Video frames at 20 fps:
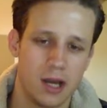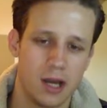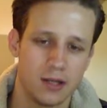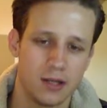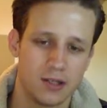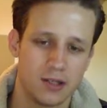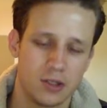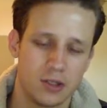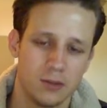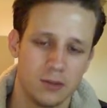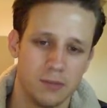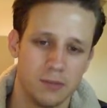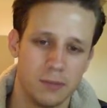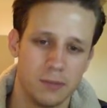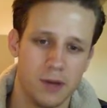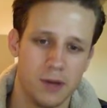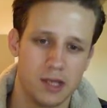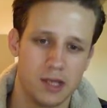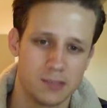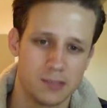shouldn't be
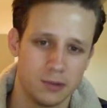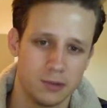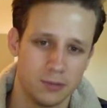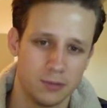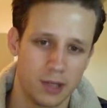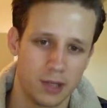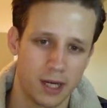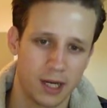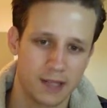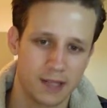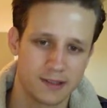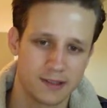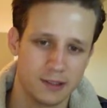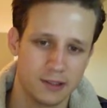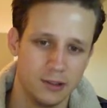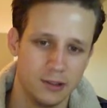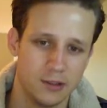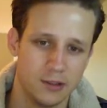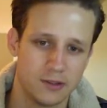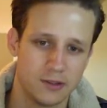possible, but I can still
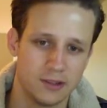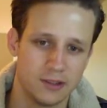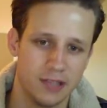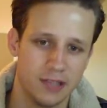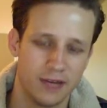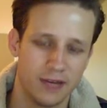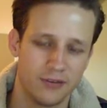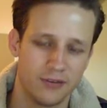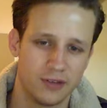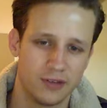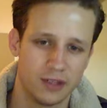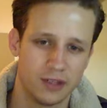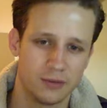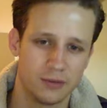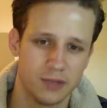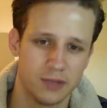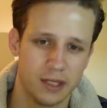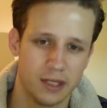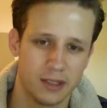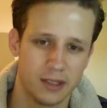use the left and
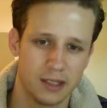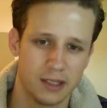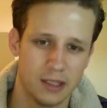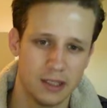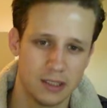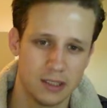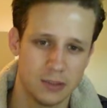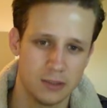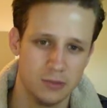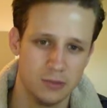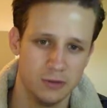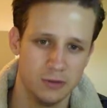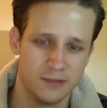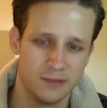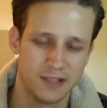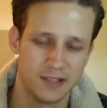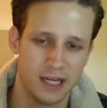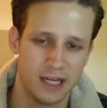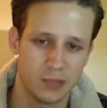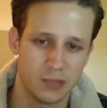right key to move
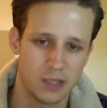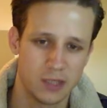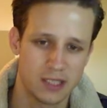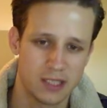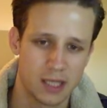sideways.